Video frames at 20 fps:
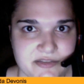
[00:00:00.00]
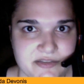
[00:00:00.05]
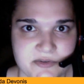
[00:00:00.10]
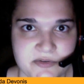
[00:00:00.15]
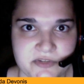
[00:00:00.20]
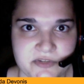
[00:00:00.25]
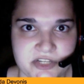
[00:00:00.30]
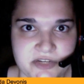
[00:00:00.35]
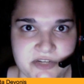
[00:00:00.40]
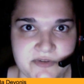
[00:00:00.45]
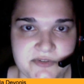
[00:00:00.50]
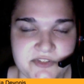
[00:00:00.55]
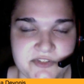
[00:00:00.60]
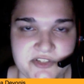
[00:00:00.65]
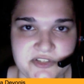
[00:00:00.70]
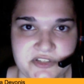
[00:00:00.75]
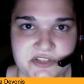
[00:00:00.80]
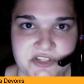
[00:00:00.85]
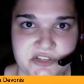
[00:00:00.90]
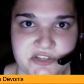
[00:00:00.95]
who
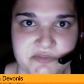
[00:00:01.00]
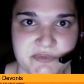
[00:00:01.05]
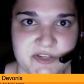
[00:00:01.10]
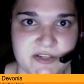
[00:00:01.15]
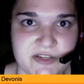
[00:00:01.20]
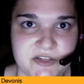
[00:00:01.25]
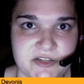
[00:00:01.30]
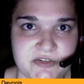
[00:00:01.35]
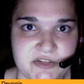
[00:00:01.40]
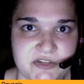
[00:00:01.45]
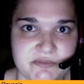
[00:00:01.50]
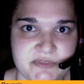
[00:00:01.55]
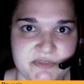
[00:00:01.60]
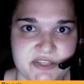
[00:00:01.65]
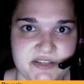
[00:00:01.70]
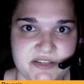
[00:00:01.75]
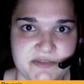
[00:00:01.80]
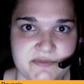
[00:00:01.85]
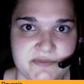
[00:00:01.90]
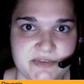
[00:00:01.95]
knows? You could
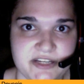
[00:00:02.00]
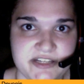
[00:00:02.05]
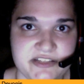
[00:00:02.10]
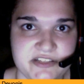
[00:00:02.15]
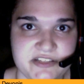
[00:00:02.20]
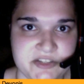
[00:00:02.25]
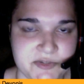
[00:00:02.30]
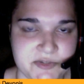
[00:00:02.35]
be wanting to go to